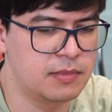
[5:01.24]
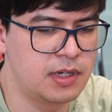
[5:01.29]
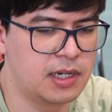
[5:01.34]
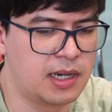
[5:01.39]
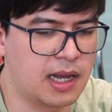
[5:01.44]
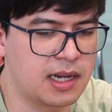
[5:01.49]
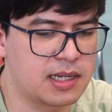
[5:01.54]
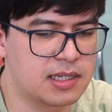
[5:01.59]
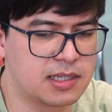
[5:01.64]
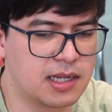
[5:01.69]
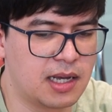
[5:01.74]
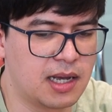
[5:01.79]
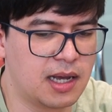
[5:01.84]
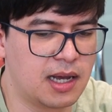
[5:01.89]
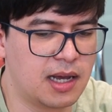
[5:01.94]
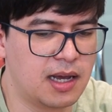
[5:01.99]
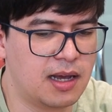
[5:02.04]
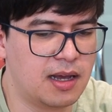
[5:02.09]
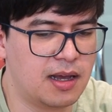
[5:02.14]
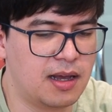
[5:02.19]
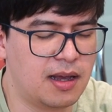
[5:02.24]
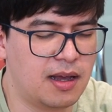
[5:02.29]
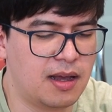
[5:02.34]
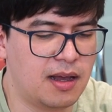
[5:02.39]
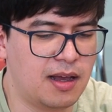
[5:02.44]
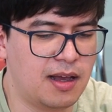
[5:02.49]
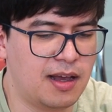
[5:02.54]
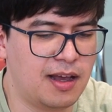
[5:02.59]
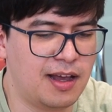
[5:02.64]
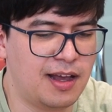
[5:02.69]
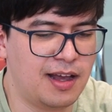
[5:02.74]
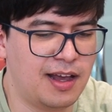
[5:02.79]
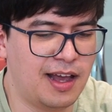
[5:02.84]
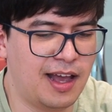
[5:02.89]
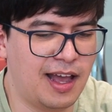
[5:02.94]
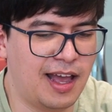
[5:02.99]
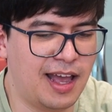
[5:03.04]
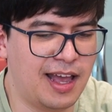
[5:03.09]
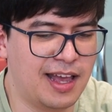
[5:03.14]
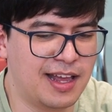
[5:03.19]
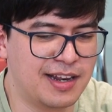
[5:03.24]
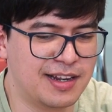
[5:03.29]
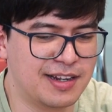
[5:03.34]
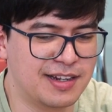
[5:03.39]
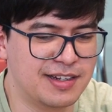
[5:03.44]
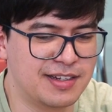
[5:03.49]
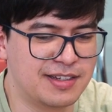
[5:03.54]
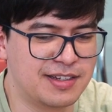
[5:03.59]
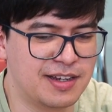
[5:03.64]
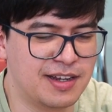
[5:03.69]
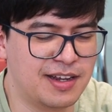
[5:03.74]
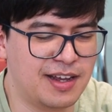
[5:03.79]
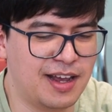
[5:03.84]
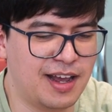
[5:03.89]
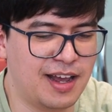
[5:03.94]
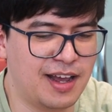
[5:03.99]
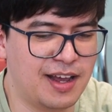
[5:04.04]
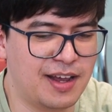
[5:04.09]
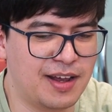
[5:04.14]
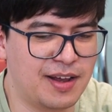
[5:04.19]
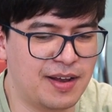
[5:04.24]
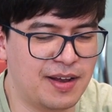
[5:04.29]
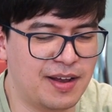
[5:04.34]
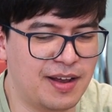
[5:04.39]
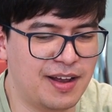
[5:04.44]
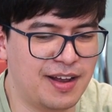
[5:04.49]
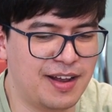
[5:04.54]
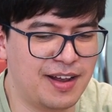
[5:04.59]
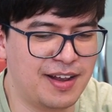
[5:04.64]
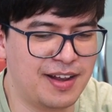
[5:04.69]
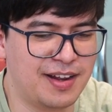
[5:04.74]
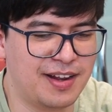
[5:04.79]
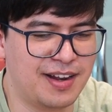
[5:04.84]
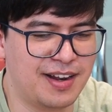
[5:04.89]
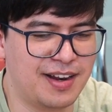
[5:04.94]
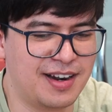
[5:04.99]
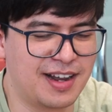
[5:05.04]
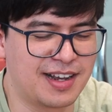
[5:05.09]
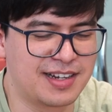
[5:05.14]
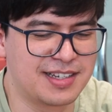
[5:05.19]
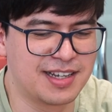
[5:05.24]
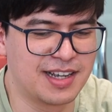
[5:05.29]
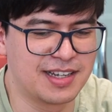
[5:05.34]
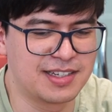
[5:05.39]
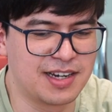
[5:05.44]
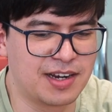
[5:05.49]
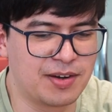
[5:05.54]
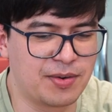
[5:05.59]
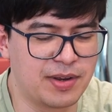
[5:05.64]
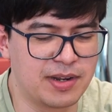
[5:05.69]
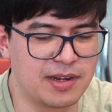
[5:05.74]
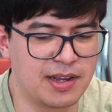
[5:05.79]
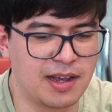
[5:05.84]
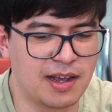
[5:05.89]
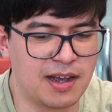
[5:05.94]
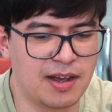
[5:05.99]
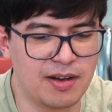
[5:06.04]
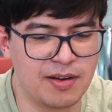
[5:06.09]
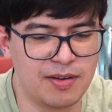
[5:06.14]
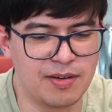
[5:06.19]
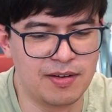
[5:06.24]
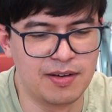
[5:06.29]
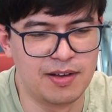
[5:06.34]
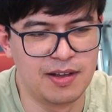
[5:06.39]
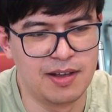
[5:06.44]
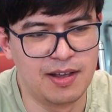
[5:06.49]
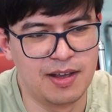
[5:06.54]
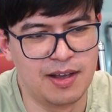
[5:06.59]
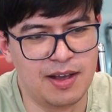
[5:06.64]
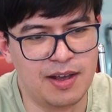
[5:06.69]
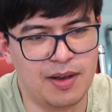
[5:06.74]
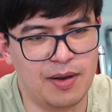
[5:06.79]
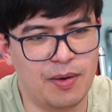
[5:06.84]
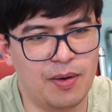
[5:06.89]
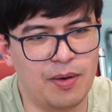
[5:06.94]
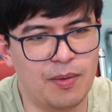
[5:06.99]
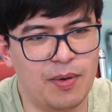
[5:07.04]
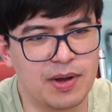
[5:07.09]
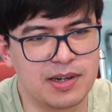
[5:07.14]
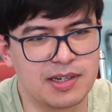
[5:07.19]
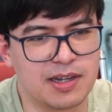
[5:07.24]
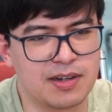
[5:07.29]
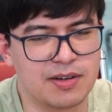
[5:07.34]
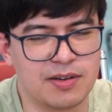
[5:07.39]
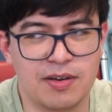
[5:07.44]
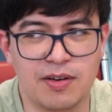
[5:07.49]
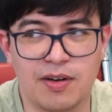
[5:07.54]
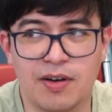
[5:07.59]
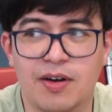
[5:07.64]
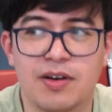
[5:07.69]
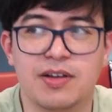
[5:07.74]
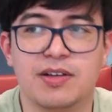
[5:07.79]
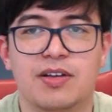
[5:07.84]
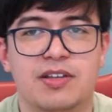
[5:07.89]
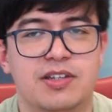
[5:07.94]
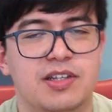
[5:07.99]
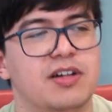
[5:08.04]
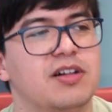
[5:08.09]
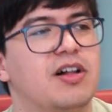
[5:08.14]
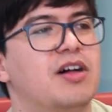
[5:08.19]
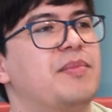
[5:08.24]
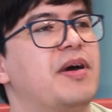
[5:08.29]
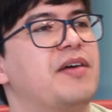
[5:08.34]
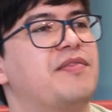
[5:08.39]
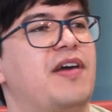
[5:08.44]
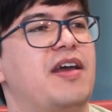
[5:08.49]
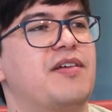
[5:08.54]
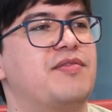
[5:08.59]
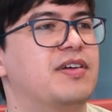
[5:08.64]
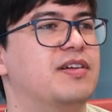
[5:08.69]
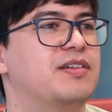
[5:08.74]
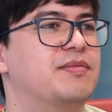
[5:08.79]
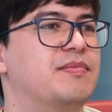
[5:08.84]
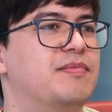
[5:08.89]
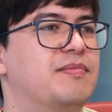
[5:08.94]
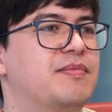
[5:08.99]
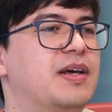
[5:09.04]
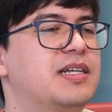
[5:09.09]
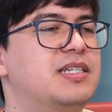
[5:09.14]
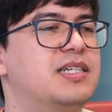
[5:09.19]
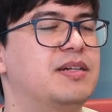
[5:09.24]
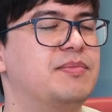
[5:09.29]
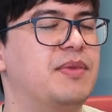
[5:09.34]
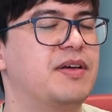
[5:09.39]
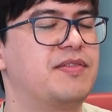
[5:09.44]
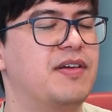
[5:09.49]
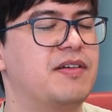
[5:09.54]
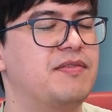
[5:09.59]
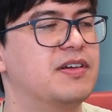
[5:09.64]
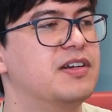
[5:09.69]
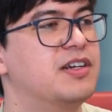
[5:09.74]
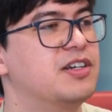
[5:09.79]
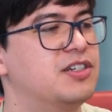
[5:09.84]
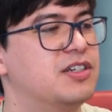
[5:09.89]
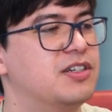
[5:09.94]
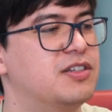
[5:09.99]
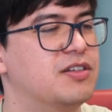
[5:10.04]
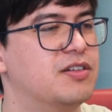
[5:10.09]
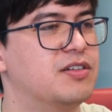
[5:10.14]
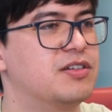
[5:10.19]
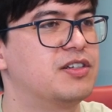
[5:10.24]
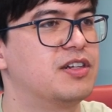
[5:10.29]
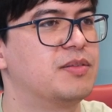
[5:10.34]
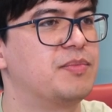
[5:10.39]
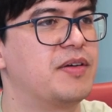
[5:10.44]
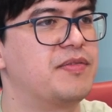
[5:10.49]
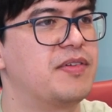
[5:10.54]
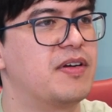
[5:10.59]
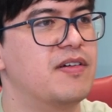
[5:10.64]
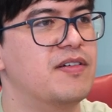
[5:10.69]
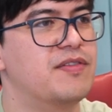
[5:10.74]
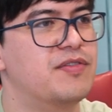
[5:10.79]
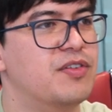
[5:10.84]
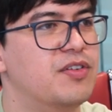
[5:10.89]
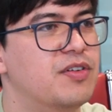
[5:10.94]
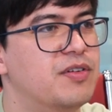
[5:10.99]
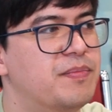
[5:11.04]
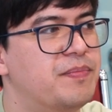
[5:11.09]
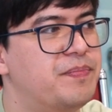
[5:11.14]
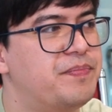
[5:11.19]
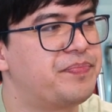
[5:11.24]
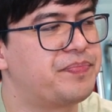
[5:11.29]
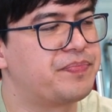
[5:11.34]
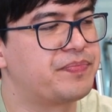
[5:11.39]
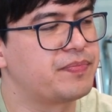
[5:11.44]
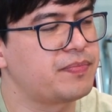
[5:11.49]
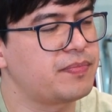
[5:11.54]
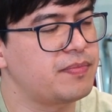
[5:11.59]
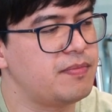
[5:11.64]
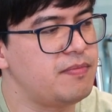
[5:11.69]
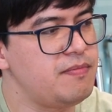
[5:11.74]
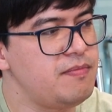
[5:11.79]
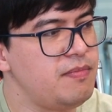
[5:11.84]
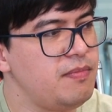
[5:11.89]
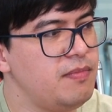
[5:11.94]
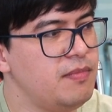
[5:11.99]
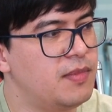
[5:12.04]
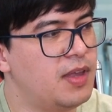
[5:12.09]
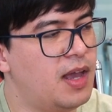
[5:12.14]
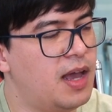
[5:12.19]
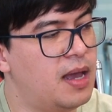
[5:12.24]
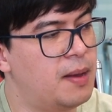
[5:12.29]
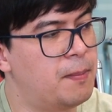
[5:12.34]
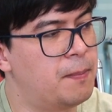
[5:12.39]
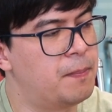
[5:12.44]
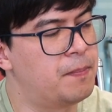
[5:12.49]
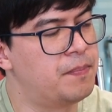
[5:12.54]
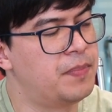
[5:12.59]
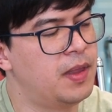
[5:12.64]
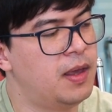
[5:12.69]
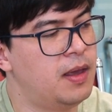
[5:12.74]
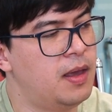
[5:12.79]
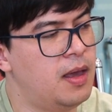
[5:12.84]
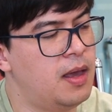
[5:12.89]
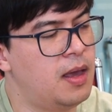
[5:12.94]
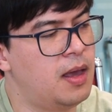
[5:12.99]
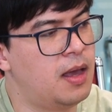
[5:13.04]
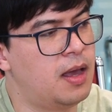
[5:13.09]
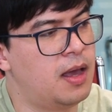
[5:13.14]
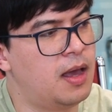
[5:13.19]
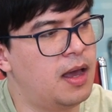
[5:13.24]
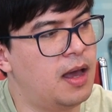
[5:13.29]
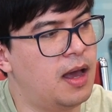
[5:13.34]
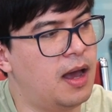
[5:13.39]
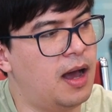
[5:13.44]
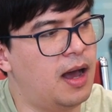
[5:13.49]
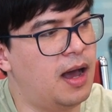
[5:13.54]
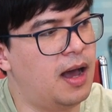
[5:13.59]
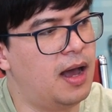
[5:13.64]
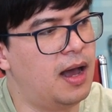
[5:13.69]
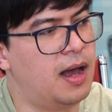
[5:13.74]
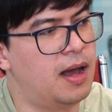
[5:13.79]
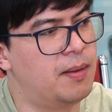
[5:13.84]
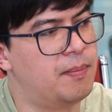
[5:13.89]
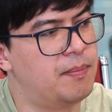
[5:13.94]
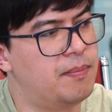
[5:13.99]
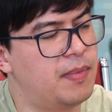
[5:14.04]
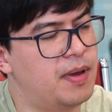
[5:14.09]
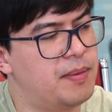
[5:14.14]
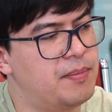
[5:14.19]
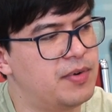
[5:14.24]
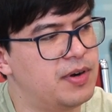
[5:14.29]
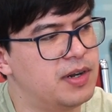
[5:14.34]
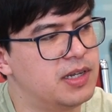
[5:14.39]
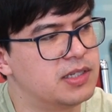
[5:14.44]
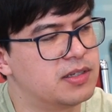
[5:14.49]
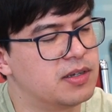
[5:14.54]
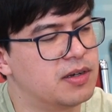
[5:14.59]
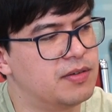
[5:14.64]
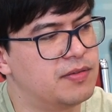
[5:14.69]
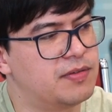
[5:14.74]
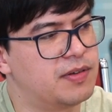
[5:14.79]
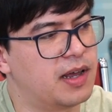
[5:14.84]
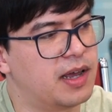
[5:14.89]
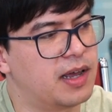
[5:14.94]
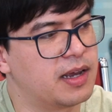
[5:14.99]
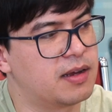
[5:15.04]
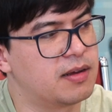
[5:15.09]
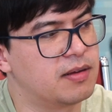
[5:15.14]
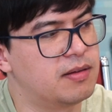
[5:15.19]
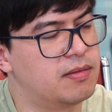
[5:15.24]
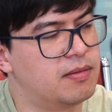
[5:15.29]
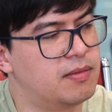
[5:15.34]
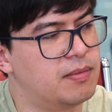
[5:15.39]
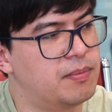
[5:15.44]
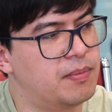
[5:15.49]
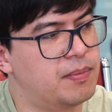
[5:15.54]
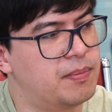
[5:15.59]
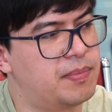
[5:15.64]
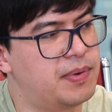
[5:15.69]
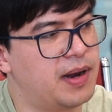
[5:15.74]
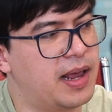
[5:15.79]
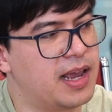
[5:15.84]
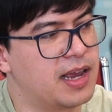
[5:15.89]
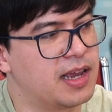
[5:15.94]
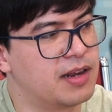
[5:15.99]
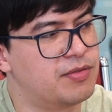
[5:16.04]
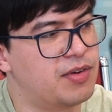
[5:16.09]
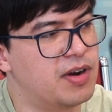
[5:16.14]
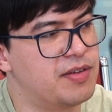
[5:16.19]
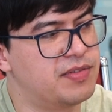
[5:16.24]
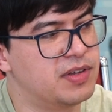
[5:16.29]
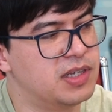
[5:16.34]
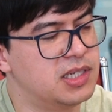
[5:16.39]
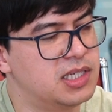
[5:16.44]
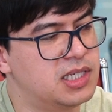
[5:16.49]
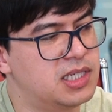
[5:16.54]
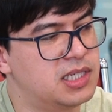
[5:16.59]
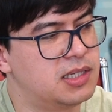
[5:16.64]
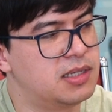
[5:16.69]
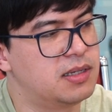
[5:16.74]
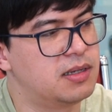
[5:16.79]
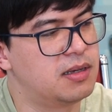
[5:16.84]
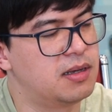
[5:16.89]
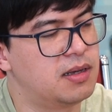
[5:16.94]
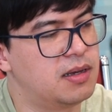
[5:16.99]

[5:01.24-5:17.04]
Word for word: laksa and uh, laksa char kway teow, watan ho. Still all my favorite, my, still my favorite dishes, you know, still my favorite food. Um, uh, memories of like playing in rivers,